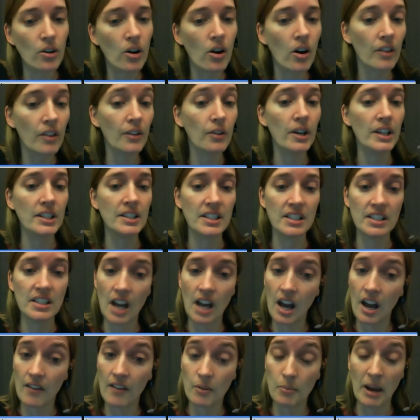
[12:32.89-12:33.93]
Although I did
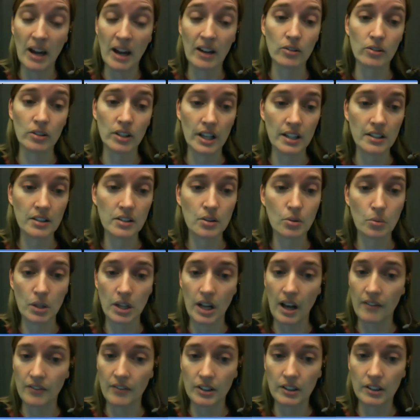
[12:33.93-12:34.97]
not have a macro lens, so we're gonna
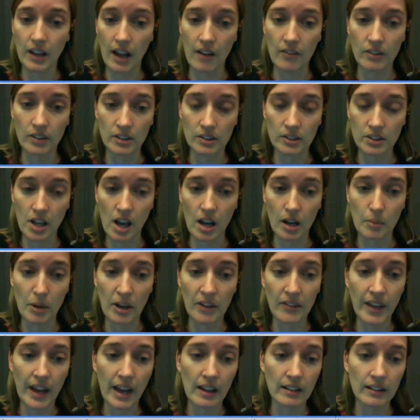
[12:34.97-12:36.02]
have to have a little talk about
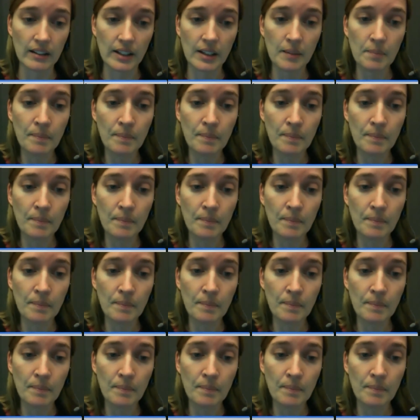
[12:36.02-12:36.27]
that, Leigh.